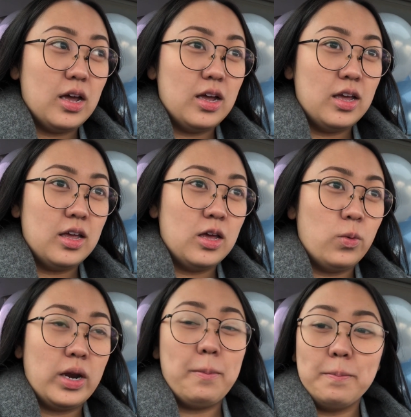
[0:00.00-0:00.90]
uh,
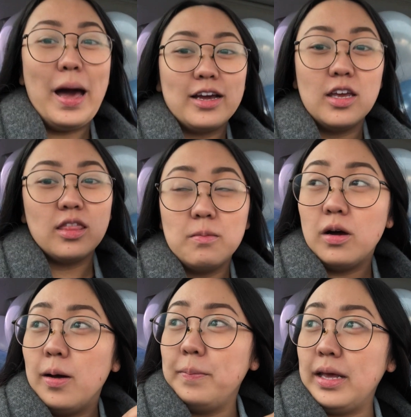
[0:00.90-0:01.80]
when I'm packing them
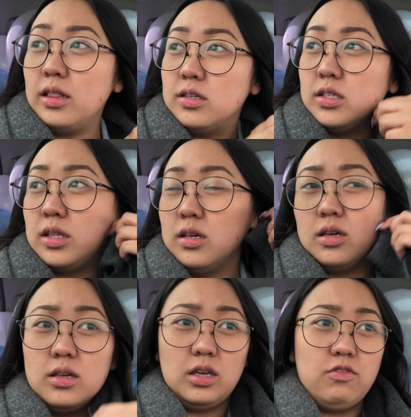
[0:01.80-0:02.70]
up into
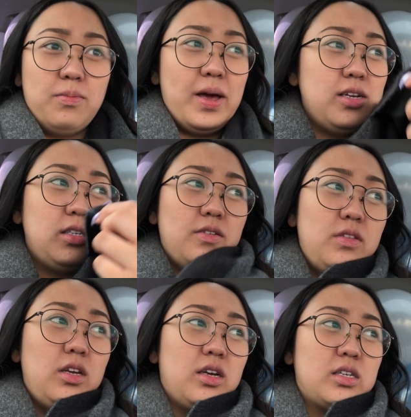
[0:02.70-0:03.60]
the gift bags and
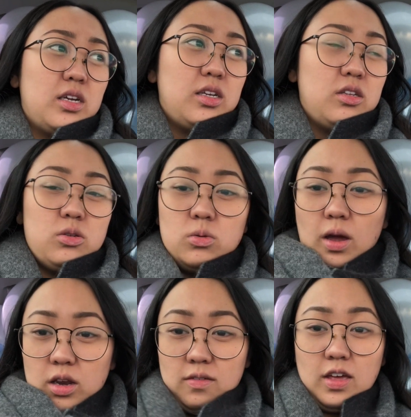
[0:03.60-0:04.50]
everything because I didn't do
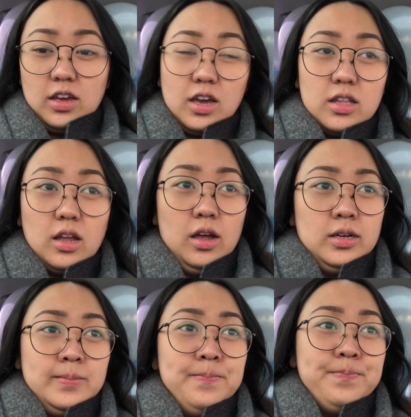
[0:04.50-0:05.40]
any of that yet.
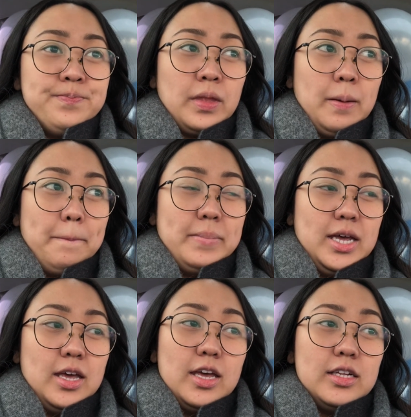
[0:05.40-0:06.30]

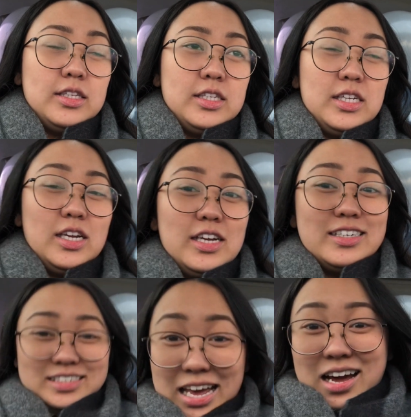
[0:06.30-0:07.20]
But
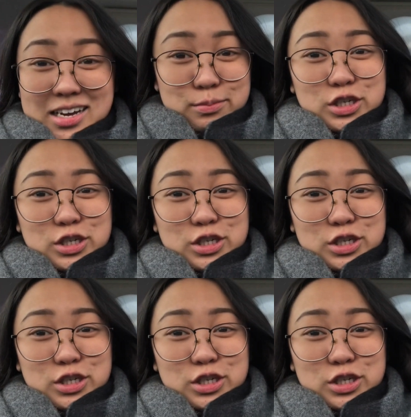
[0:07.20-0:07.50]
yeah, I'm